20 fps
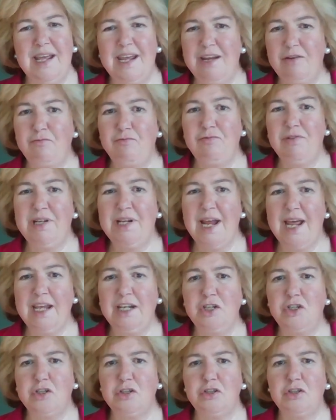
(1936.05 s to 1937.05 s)
in
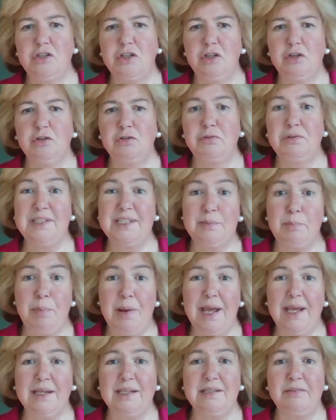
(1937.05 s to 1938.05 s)
relation to your
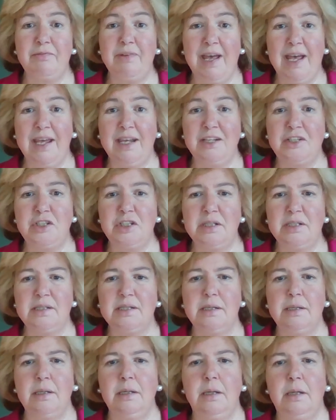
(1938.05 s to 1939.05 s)
respective
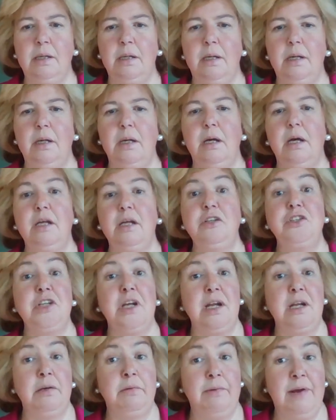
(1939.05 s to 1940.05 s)
ages and
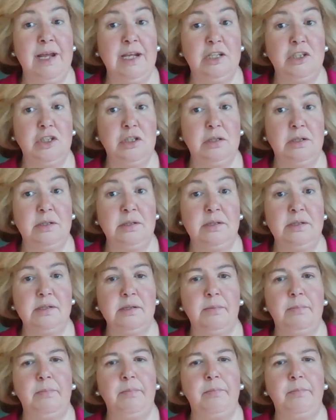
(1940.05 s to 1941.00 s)
generations.